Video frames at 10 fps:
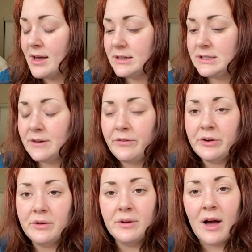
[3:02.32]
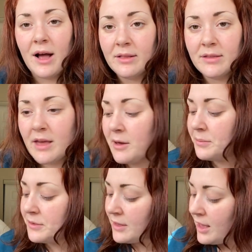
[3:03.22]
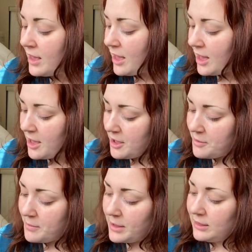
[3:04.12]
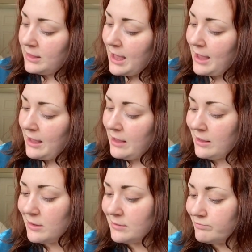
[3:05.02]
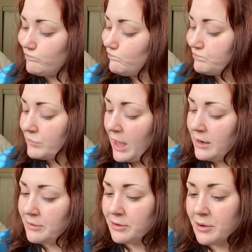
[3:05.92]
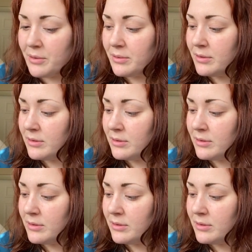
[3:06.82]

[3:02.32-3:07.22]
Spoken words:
difficult concepts, like, I don't know,